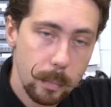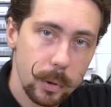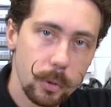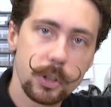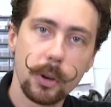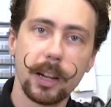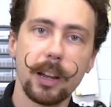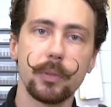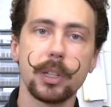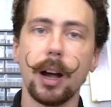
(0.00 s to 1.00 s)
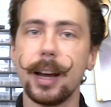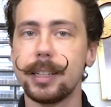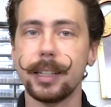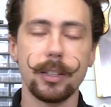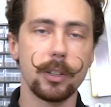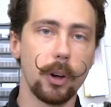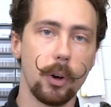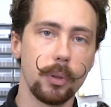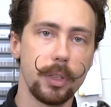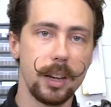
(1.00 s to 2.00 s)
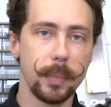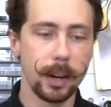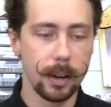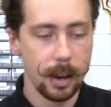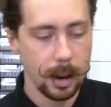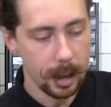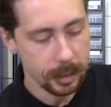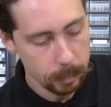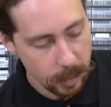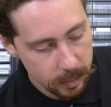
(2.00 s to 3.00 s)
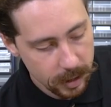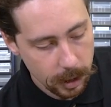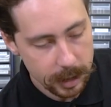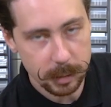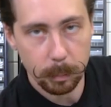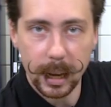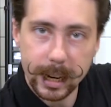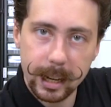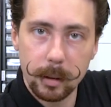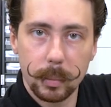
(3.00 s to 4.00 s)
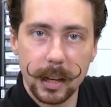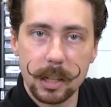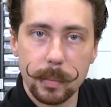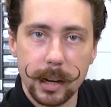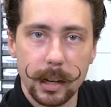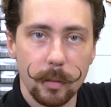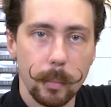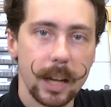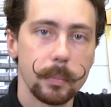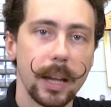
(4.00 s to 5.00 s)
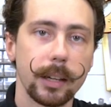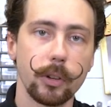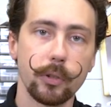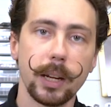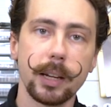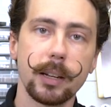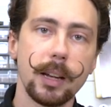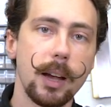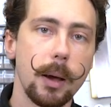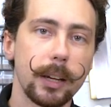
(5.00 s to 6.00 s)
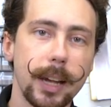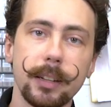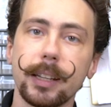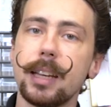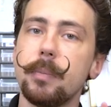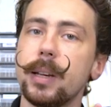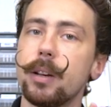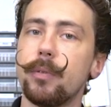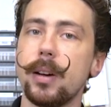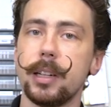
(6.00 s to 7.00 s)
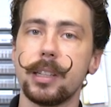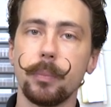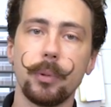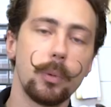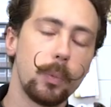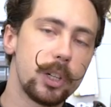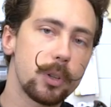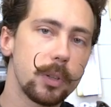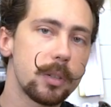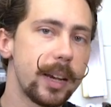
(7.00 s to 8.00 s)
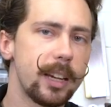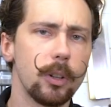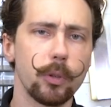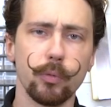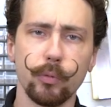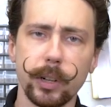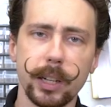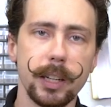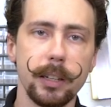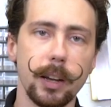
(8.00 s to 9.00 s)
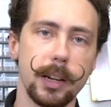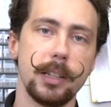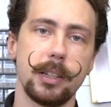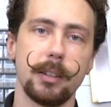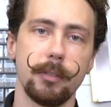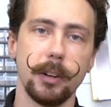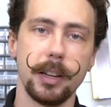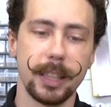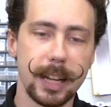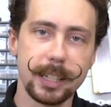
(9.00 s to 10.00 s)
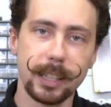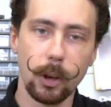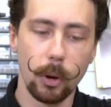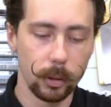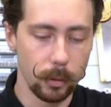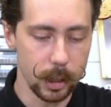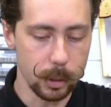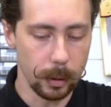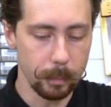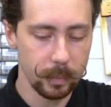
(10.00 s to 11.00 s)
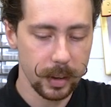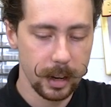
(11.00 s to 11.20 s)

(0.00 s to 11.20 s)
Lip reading: but also it kind of ties it into the whole theming, and then maybe I'll add some blanking plates made out of matte black acrylic. Again, keeping it fairly simple, we just want to make it look really nice, right? That's the goal of this one.